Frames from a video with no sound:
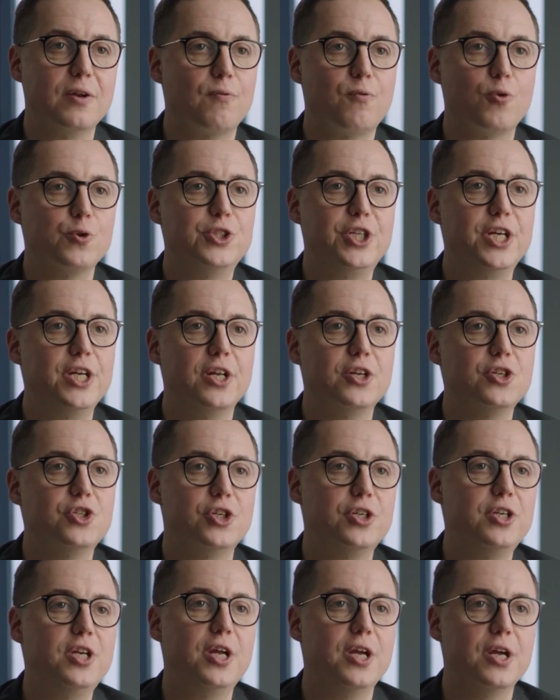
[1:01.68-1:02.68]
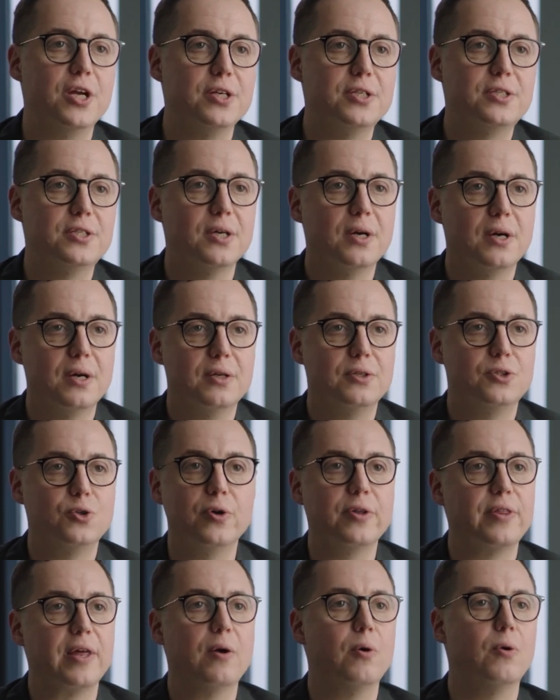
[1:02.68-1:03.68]
or 14 engineers
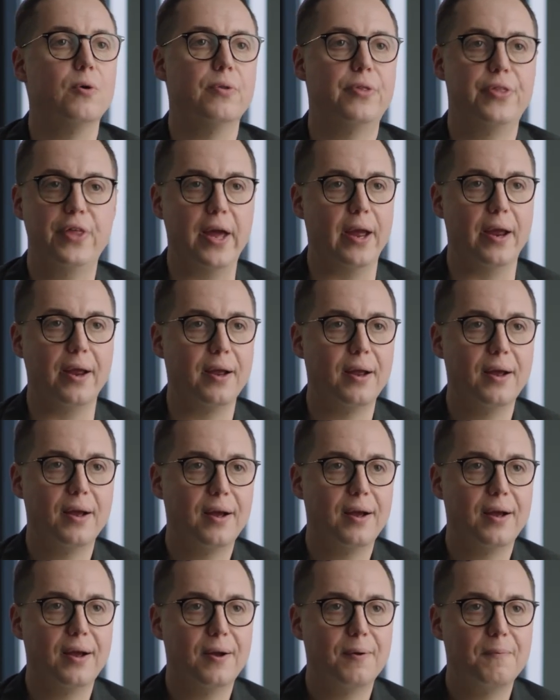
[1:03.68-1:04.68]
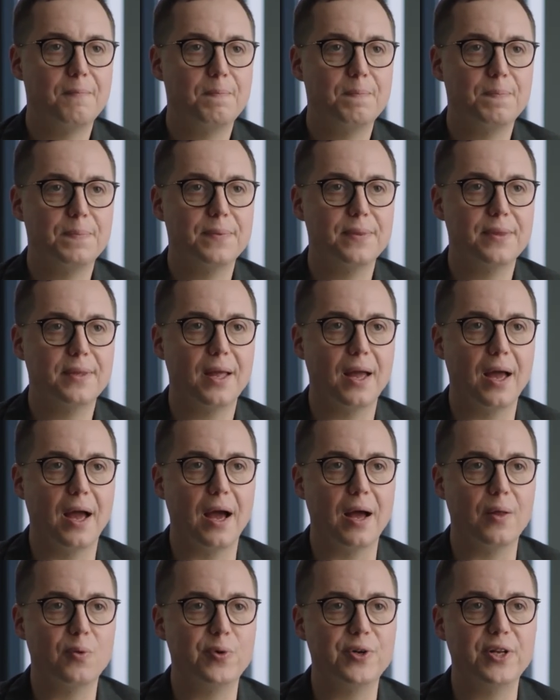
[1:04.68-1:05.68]
doing their own thing.
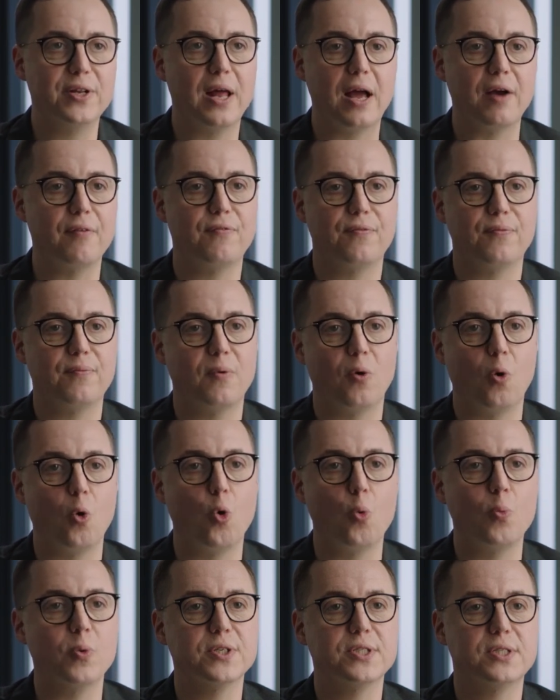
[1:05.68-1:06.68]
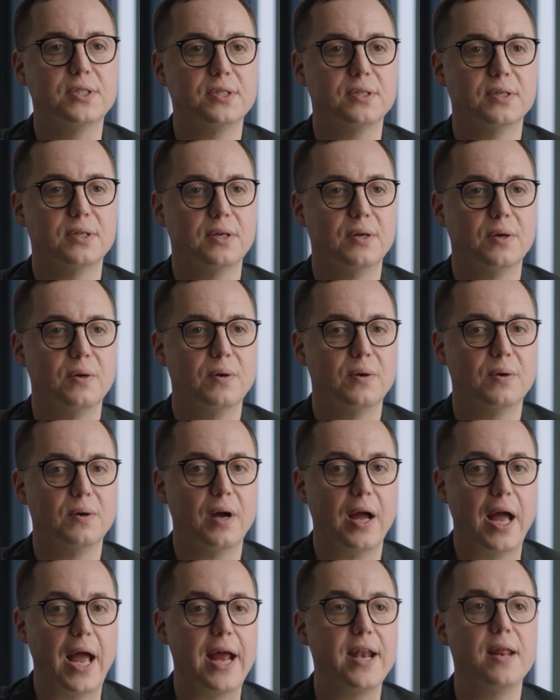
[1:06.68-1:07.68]
And we didn't have almost
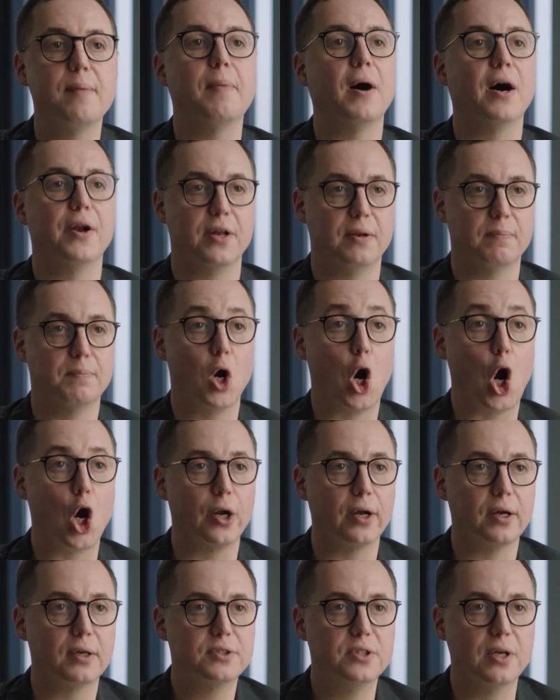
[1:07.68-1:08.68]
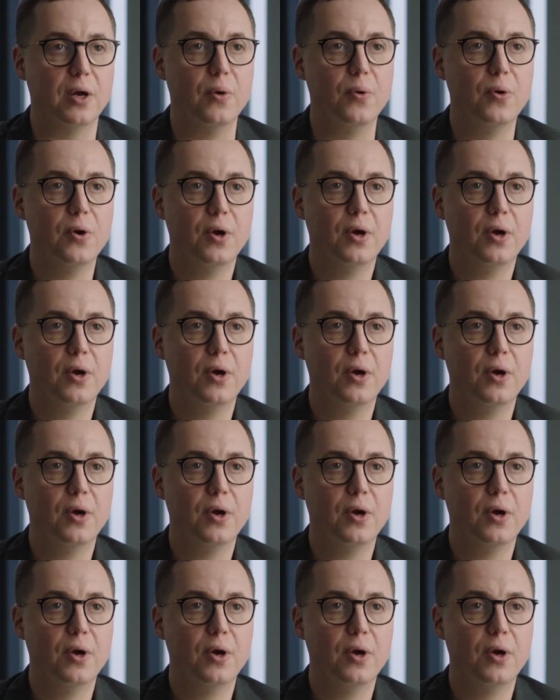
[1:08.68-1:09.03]
anybody in product. So